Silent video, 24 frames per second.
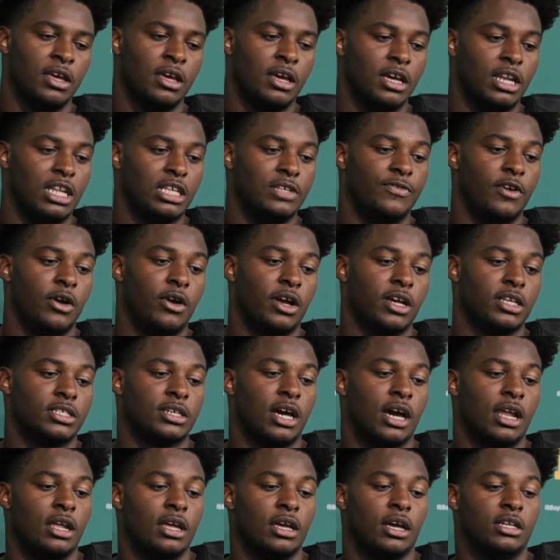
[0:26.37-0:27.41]
And it's very
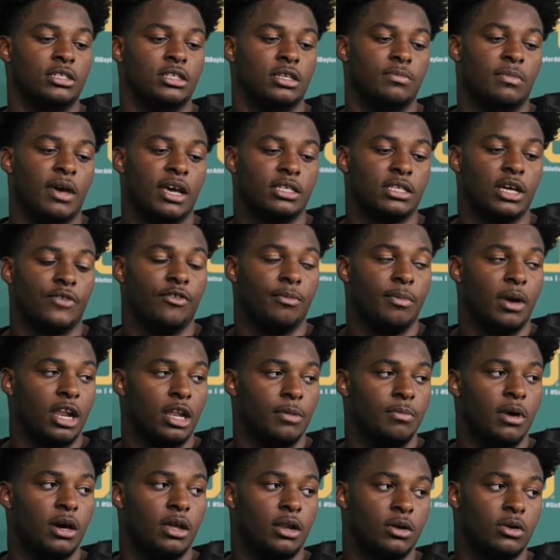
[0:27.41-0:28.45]
exciting because it makes everybody
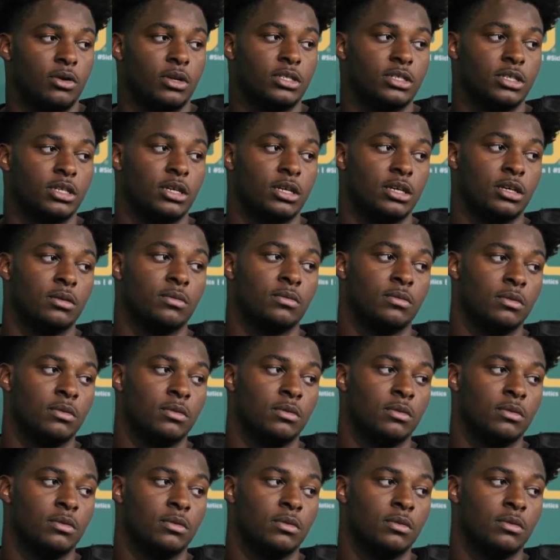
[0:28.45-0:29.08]
better on the team.